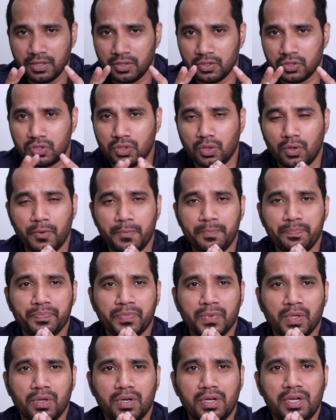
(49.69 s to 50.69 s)
So
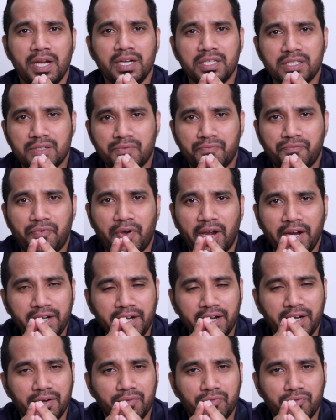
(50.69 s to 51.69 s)
let's find
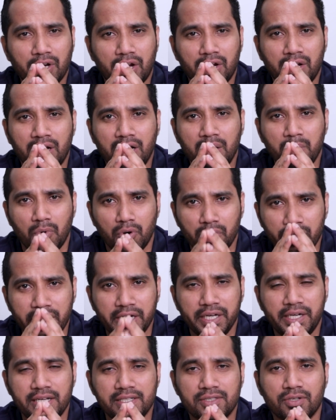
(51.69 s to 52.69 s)
out a little more
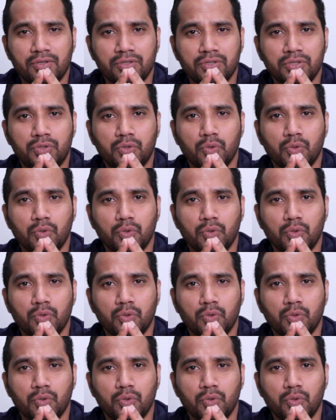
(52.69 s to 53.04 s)
details on